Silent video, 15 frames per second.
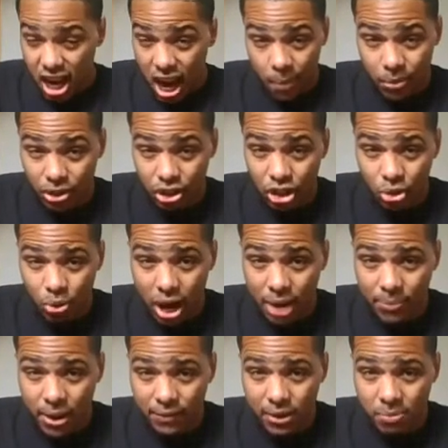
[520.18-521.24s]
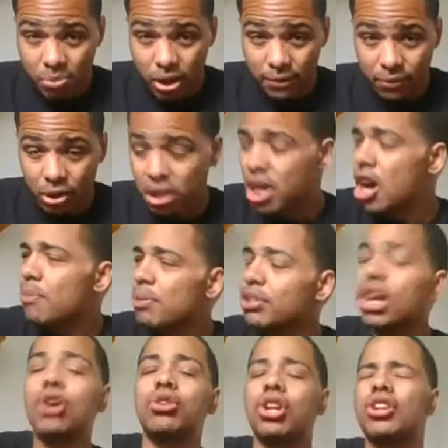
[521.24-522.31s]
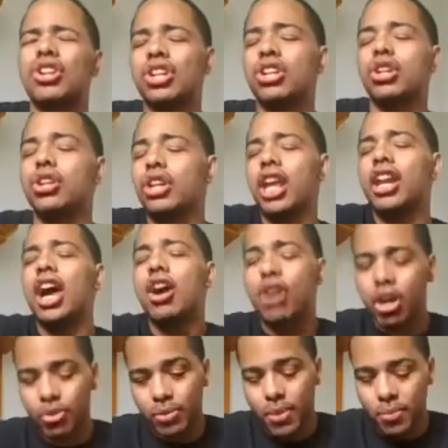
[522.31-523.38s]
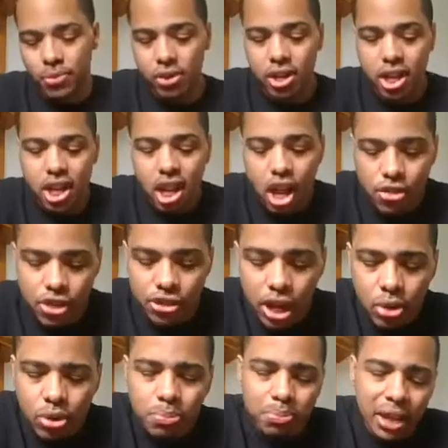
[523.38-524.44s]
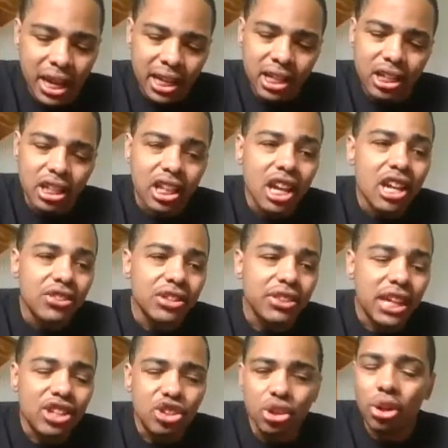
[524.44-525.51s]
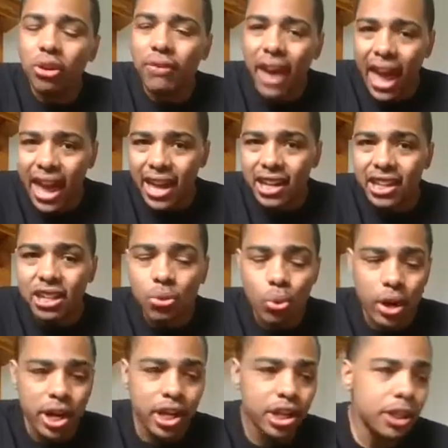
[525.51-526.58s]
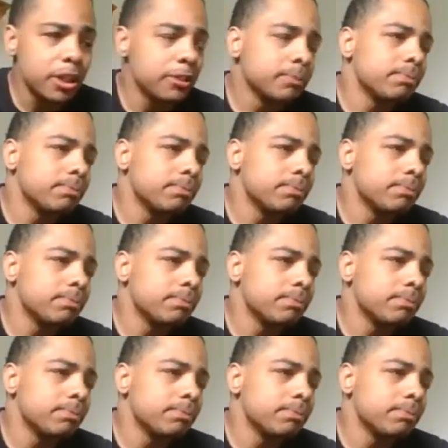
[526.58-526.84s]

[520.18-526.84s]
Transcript: But I don't know why I'm having a brain fart. But no, no, no, no, no. Now I remember that they were playing that they should have had it where